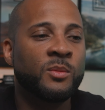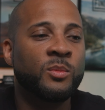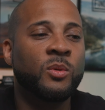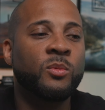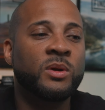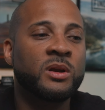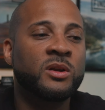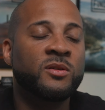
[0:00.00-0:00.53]
but
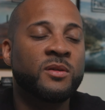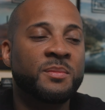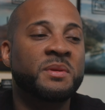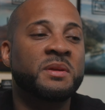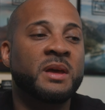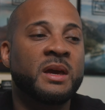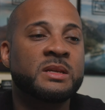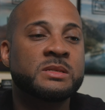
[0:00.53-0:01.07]
one of the
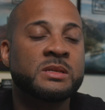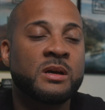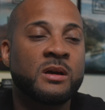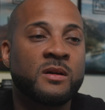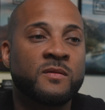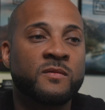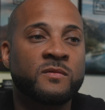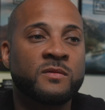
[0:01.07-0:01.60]
kryptonites
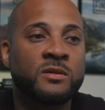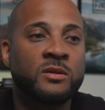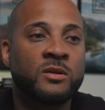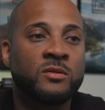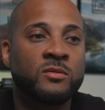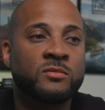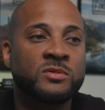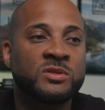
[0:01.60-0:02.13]
of, you
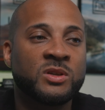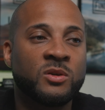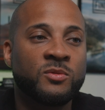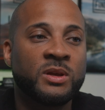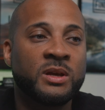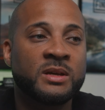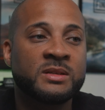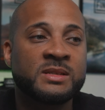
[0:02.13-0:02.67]
know,
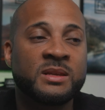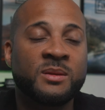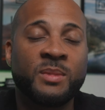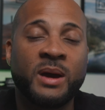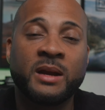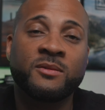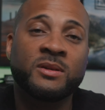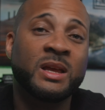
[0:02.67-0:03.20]
Sony is that the
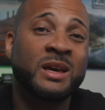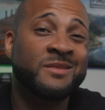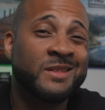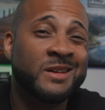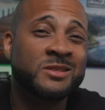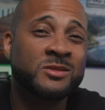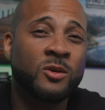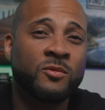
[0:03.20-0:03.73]
battery life
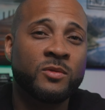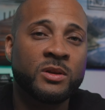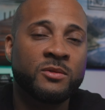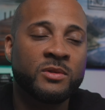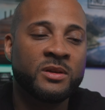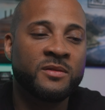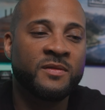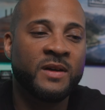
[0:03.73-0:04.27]
does go
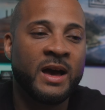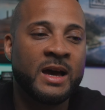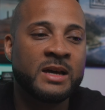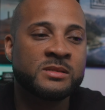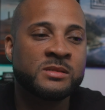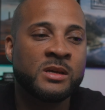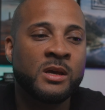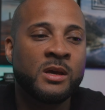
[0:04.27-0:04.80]
really
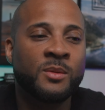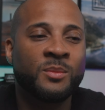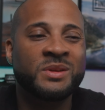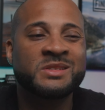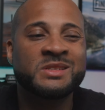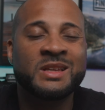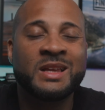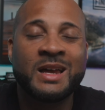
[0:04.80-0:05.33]
fast. But
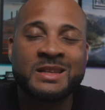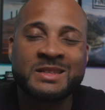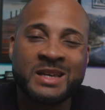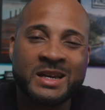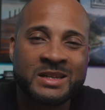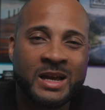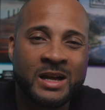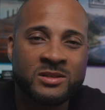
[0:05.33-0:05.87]
there's a lot of
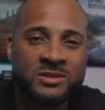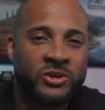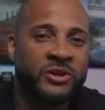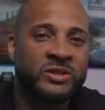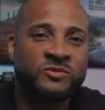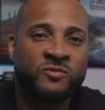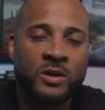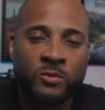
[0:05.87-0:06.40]
technology
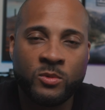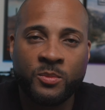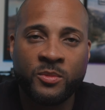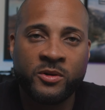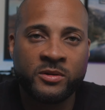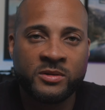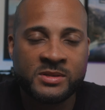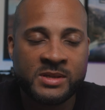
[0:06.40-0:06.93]
that's running with
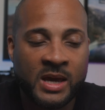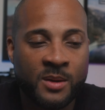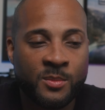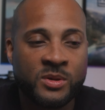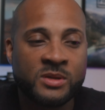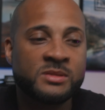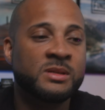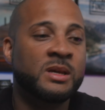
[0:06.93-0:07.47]
mirrorless
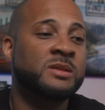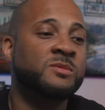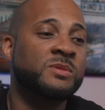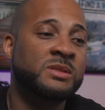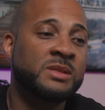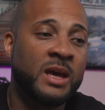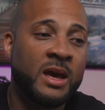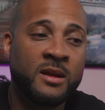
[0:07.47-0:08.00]
cameras. As we
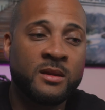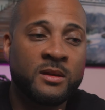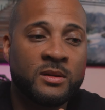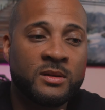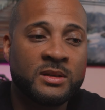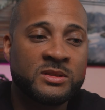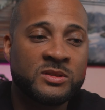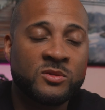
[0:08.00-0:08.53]
said,
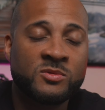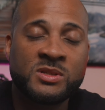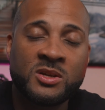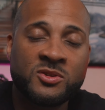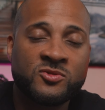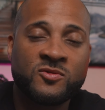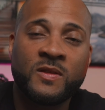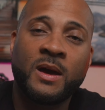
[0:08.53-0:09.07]
there's no
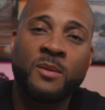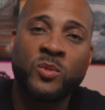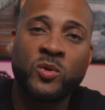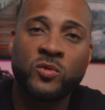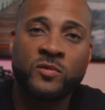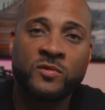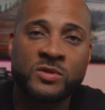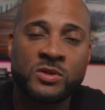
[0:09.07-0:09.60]
sensor that
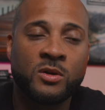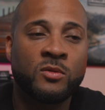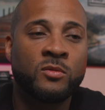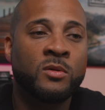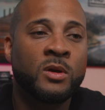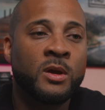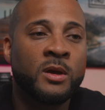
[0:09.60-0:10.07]
move, so